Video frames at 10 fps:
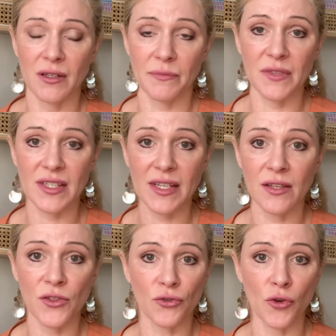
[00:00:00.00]

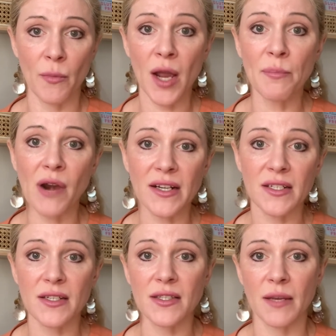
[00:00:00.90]
seen through my
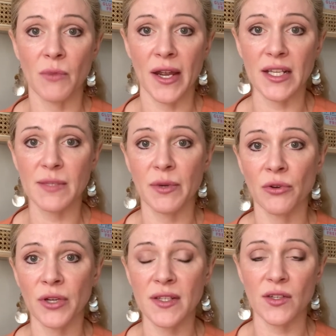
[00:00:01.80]
practice and my
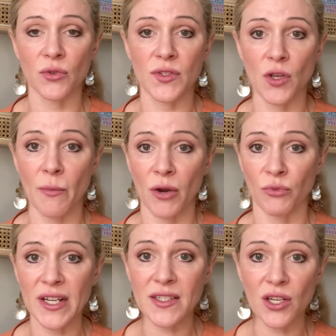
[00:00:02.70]
experience and also my
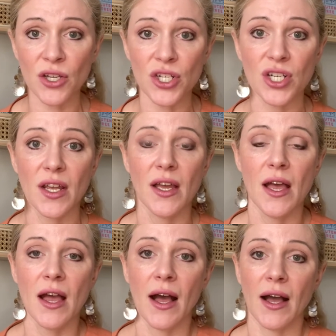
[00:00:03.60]
research
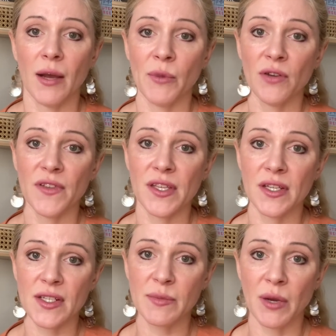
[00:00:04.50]
over the
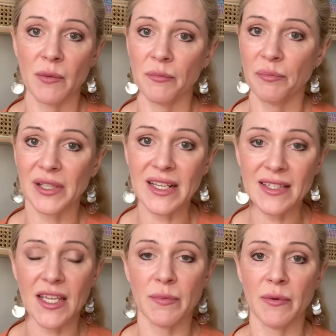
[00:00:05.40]
years, but please
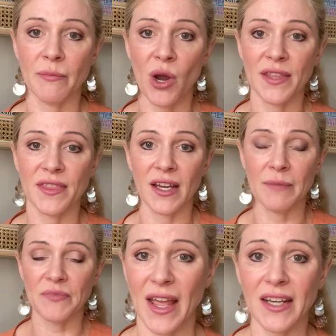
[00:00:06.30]
keep in mind
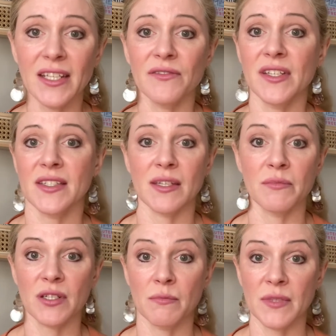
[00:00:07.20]
that any of these
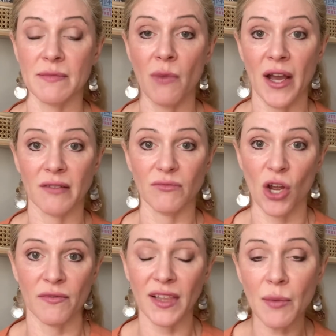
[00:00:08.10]
symptoms might
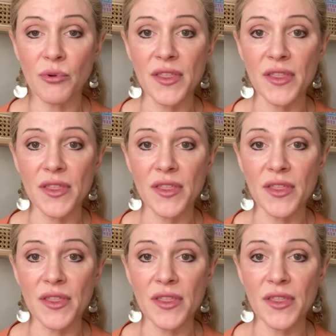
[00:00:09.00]
overlap with